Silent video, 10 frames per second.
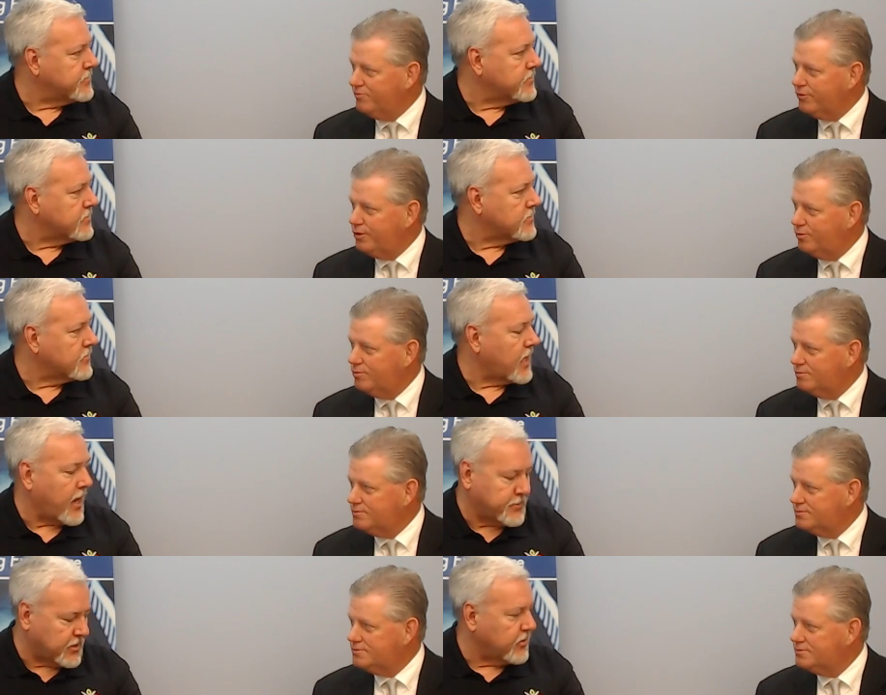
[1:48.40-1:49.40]
Speaker 1: for you.
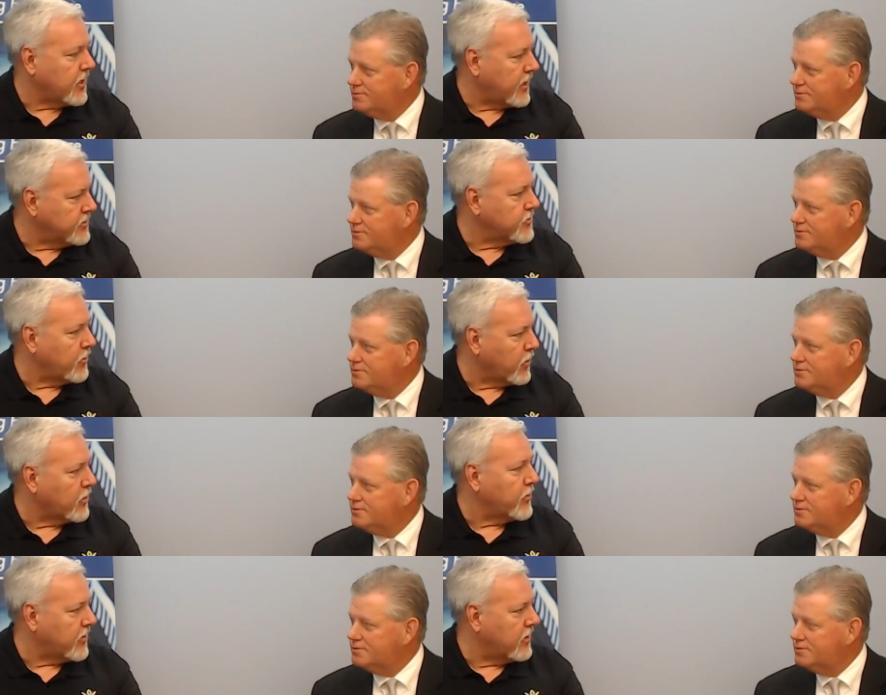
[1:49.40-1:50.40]
Speaker 2: Absolutely, I enjoy
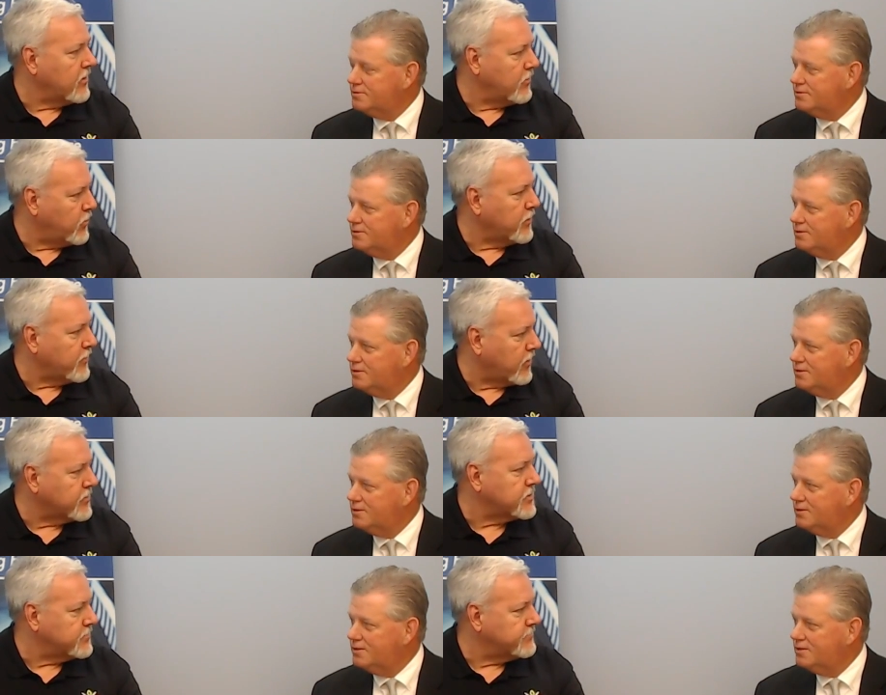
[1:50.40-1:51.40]
working with uh, with
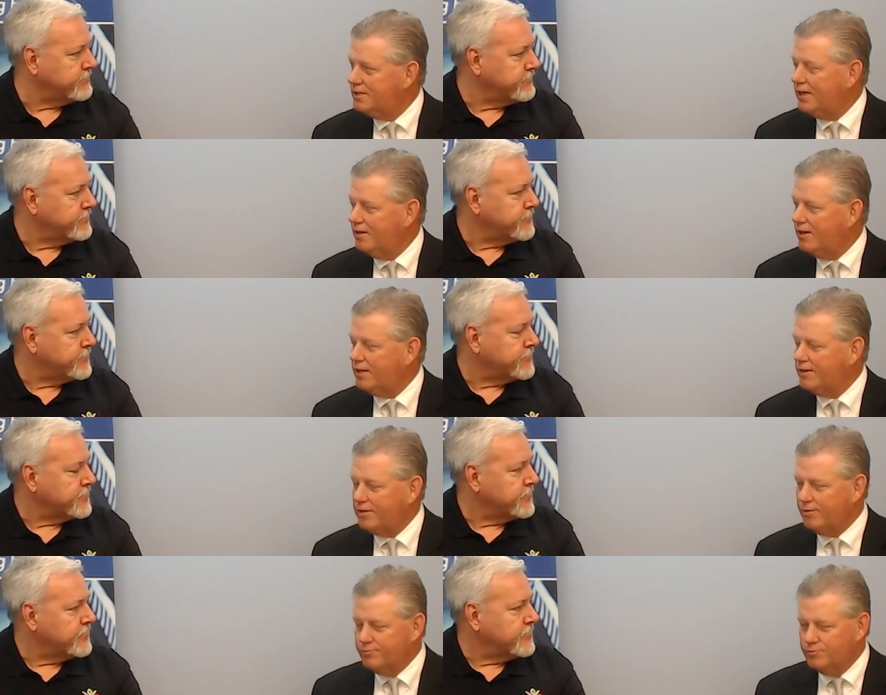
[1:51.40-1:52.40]
folks.
Speaker 1: Yeah, I,
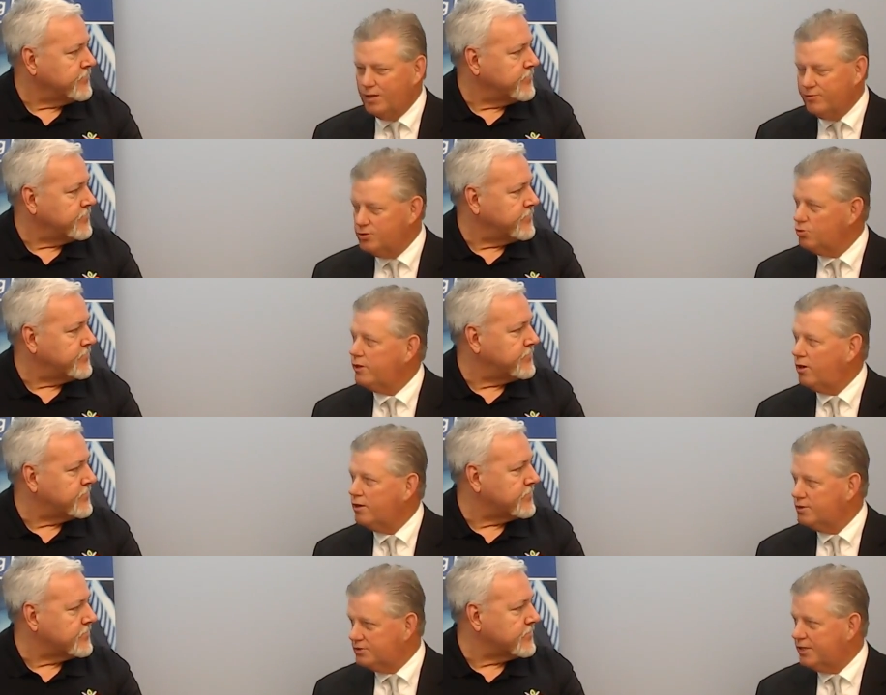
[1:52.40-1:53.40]
have I've enjoyed
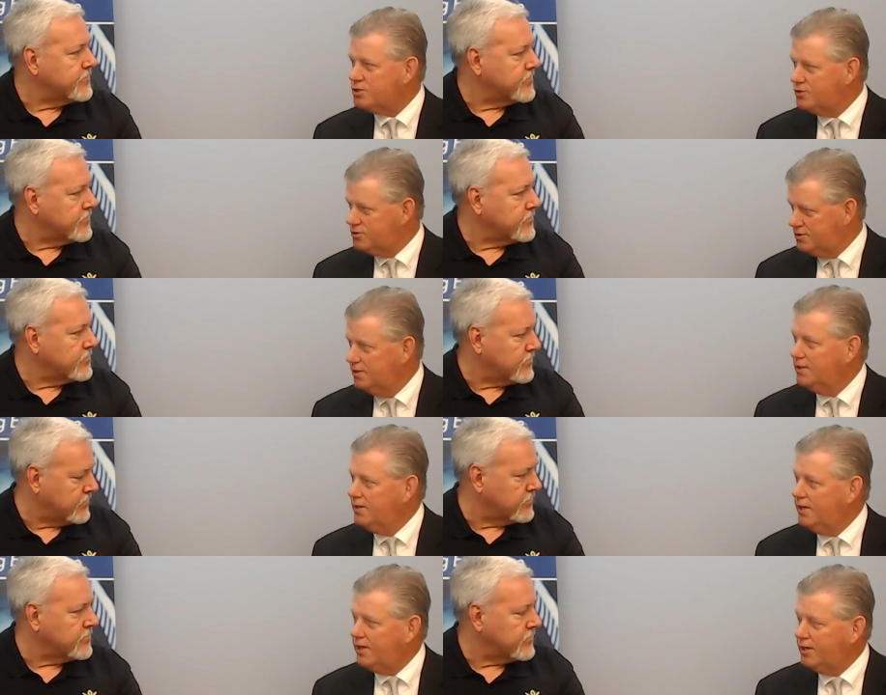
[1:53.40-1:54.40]
our discussions, mm
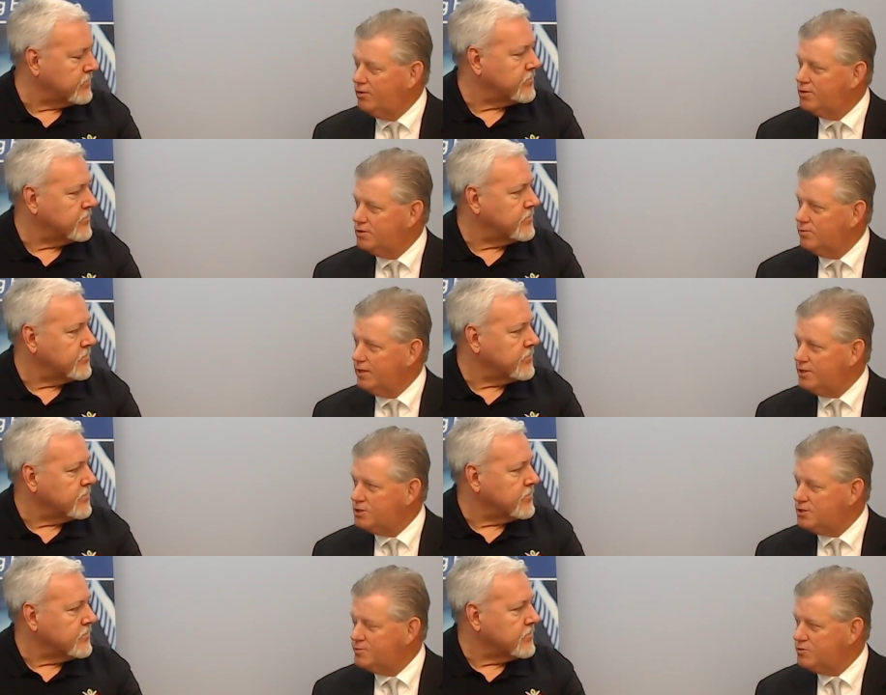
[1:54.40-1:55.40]
-hmm. and I know that the
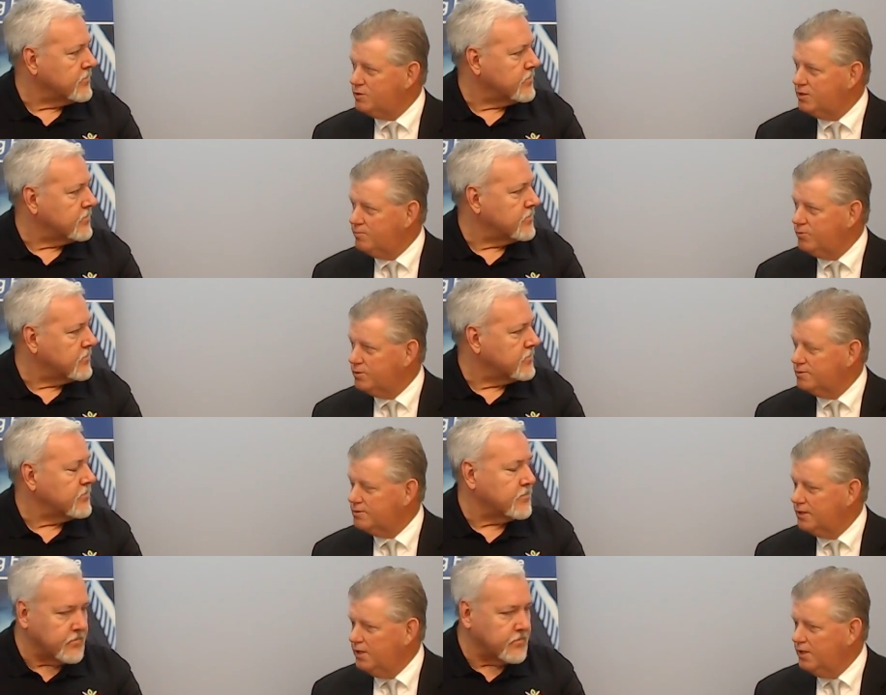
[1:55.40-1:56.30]
relationship's really important.
Speaker 2: Mm